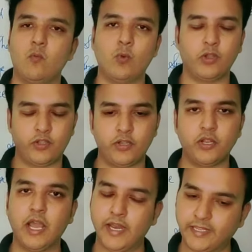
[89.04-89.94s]

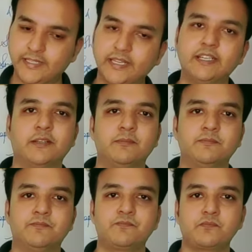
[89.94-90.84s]
And I kicked it.
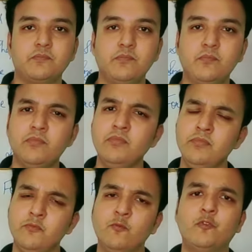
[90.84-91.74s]

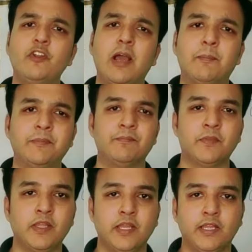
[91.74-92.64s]
What will happen?
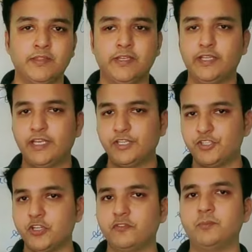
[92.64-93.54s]
The
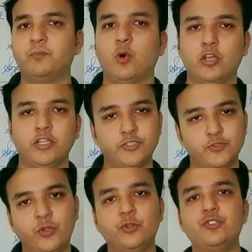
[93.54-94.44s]
direction of the ball is
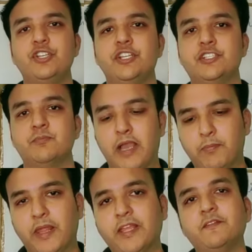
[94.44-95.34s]
going to change by
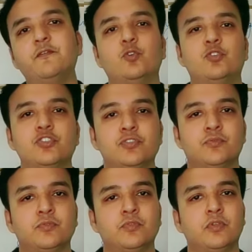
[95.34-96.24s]
applying force.
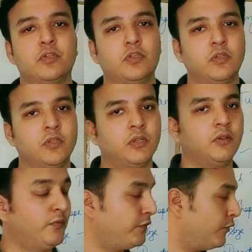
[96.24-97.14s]

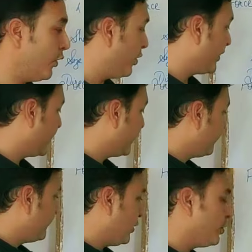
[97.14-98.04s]
For
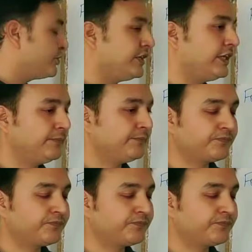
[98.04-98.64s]
velocity,